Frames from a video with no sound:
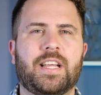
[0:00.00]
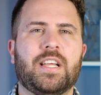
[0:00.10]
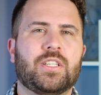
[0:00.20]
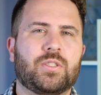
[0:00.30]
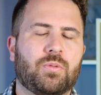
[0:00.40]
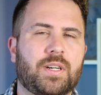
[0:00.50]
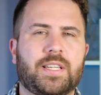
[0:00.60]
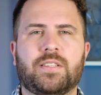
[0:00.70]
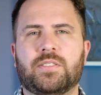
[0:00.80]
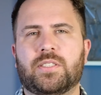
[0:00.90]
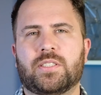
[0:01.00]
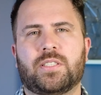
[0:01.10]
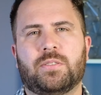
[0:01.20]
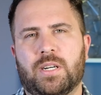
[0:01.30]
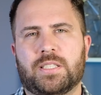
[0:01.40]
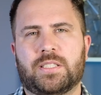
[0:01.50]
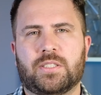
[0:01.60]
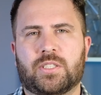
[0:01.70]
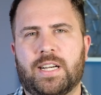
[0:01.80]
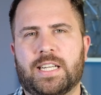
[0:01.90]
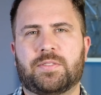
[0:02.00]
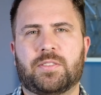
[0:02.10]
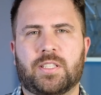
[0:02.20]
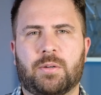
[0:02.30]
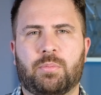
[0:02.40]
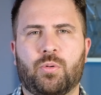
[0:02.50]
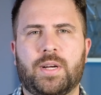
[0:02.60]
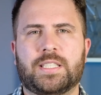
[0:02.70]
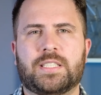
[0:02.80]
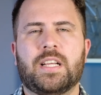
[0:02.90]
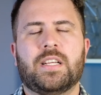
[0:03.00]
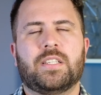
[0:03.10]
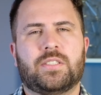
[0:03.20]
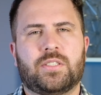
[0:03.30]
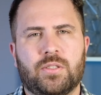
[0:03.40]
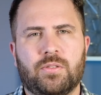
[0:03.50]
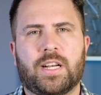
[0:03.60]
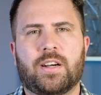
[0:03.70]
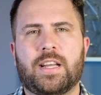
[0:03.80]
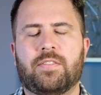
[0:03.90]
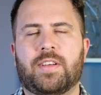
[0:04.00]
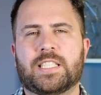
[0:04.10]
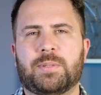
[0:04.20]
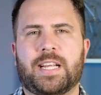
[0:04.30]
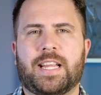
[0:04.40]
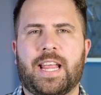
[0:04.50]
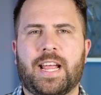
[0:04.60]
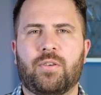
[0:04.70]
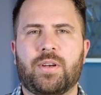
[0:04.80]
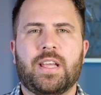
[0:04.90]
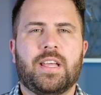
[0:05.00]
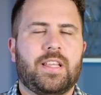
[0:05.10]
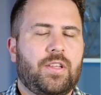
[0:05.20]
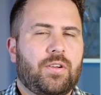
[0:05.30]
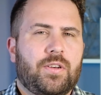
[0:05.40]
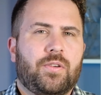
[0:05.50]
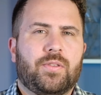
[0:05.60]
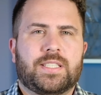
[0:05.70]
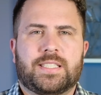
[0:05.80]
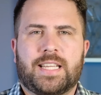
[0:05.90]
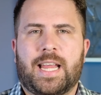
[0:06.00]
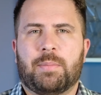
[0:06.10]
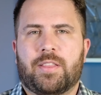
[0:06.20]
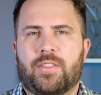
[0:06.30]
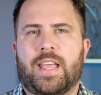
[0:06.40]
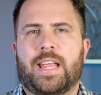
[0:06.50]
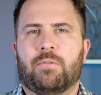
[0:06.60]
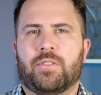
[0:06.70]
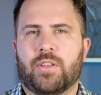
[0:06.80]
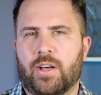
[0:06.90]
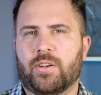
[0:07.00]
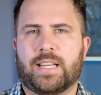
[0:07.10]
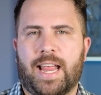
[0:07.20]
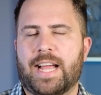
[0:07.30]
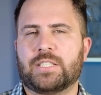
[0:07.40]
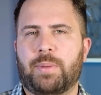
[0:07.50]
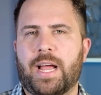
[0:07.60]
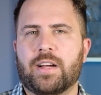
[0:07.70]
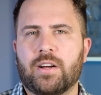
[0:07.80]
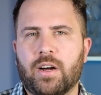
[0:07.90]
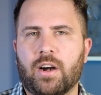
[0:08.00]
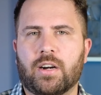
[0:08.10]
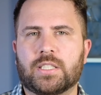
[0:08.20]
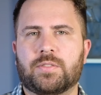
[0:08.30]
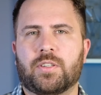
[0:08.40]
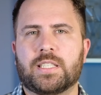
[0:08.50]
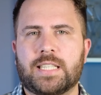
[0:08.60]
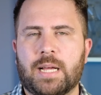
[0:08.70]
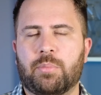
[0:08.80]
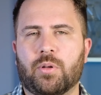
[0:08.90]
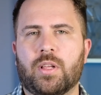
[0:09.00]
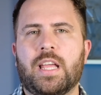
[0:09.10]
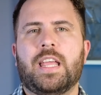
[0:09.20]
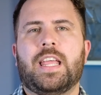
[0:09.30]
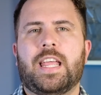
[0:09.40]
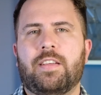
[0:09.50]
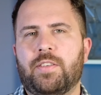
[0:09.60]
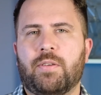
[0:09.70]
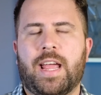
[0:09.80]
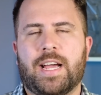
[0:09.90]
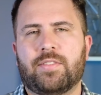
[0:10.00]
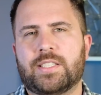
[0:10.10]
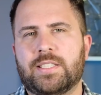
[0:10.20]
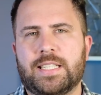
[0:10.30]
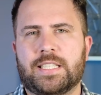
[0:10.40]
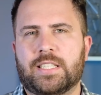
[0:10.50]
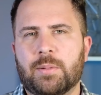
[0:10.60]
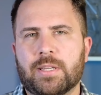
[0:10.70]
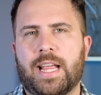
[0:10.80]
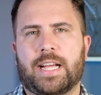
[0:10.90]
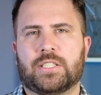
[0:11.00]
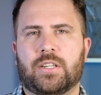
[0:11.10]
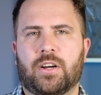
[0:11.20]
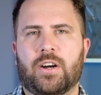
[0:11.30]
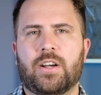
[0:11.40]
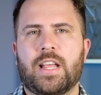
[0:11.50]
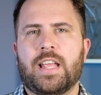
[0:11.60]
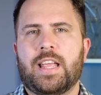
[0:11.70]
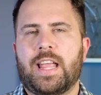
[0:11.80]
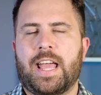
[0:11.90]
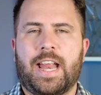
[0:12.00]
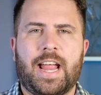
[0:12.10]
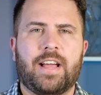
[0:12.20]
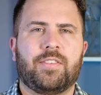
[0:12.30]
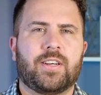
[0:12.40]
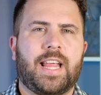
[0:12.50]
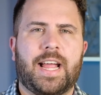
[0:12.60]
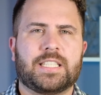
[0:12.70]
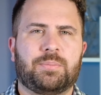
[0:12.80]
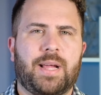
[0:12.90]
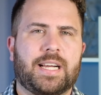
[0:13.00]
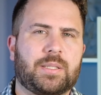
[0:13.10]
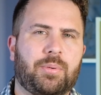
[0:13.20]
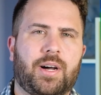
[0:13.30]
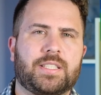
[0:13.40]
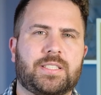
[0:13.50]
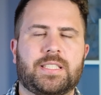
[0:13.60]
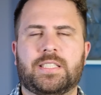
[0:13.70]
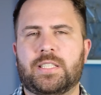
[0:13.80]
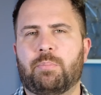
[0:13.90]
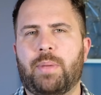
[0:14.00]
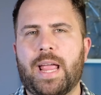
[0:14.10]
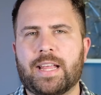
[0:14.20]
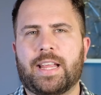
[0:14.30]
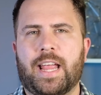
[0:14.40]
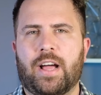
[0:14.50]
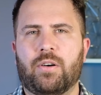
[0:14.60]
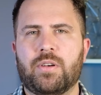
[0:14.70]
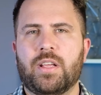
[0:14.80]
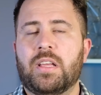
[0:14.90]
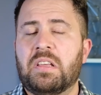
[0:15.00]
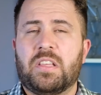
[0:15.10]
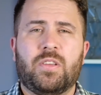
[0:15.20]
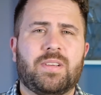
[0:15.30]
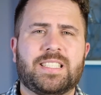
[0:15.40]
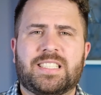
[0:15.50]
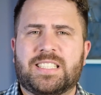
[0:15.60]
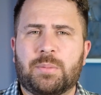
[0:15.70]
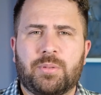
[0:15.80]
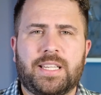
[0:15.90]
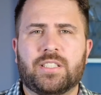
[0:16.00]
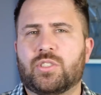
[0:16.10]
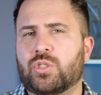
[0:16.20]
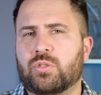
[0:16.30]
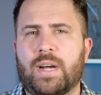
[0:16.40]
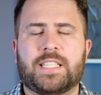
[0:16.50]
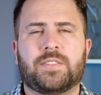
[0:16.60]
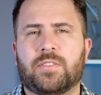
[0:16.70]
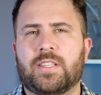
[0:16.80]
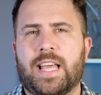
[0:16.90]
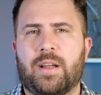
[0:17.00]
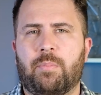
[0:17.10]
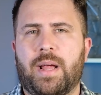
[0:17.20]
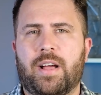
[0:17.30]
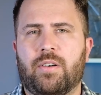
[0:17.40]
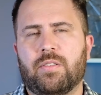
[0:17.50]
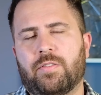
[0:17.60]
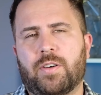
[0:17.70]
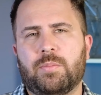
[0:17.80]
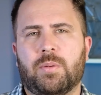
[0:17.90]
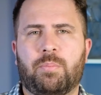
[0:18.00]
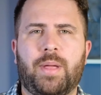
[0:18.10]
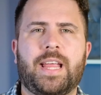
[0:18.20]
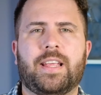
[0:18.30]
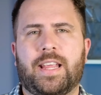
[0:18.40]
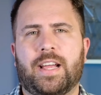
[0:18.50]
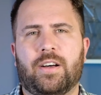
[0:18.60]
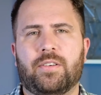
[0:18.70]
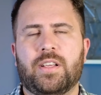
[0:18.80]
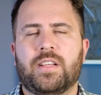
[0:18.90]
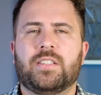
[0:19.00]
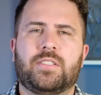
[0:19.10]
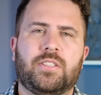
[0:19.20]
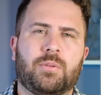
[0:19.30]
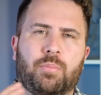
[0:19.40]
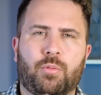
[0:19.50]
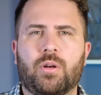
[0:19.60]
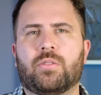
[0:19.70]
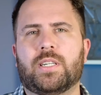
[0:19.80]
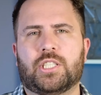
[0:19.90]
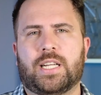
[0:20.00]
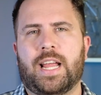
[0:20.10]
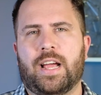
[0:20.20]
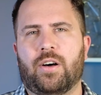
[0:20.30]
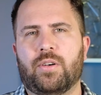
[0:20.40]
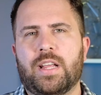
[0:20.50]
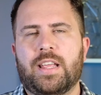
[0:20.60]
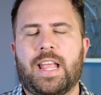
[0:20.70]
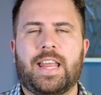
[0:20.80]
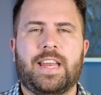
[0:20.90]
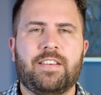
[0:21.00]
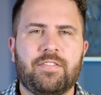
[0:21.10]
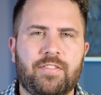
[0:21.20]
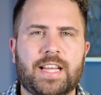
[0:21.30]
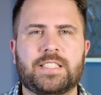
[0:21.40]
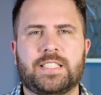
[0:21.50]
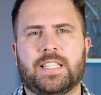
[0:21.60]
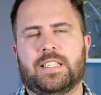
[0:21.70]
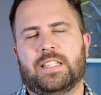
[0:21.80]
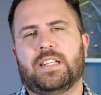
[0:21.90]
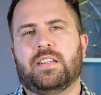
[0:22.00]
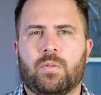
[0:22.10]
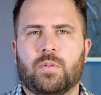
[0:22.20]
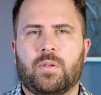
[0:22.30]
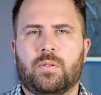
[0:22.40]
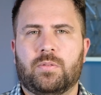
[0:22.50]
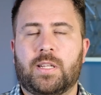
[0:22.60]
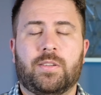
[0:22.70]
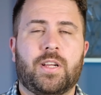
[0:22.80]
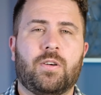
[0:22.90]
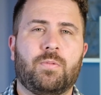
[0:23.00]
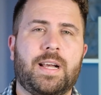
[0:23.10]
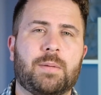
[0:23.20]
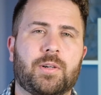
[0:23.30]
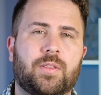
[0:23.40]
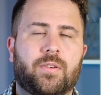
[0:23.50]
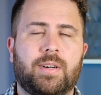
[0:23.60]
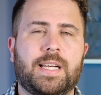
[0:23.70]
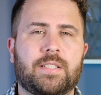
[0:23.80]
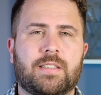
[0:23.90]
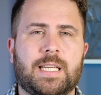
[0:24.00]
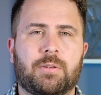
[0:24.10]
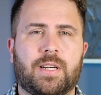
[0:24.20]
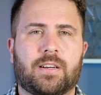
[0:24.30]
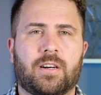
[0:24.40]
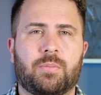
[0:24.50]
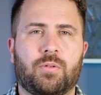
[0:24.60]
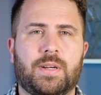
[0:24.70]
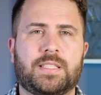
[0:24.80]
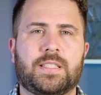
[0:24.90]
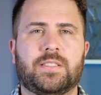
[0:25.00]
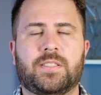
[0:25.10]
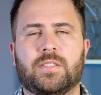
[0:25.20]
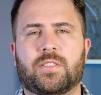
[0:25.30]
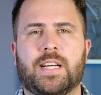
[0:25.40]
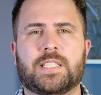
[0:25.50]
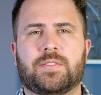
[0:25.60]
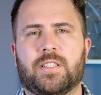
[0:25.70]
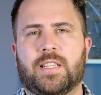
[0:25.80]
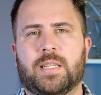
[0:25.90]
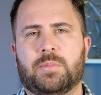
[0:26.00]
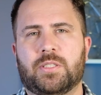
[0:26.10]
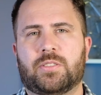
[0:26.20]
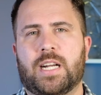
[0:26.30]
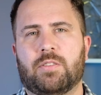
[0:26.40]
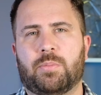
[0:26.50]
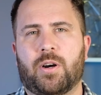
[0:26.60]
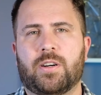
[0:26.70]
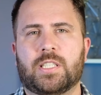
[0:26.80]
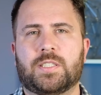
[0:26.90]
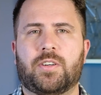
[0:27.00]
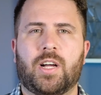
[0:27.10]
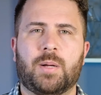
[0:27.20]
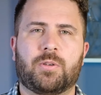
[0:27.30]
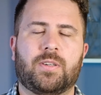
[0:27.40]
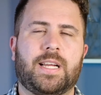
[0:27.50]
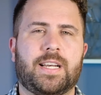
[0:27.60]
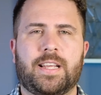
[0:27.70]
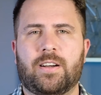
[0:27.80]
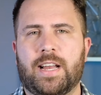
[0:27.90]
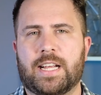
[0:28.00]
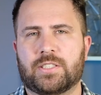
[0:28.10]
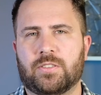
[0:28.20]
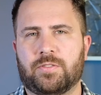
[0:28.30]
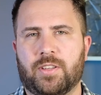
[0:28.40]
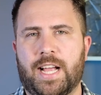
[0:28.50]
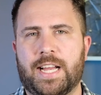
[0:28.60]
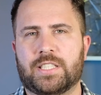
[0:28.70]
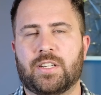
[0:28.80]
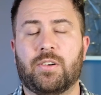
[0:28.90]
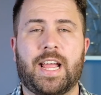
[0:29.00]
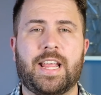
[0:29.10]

toward users who want to transfer their points to their investment account, you can do the same thing with other cashback cards. For example, if you have the Citi Double Cash card and have your cashback deposited to your bank account, you can simply transfer that amount from your bank account to your brokerage account and invest it. Little known way number three to redeem credit card points is to transfer them to travel partners for upgraded international flights. Okay,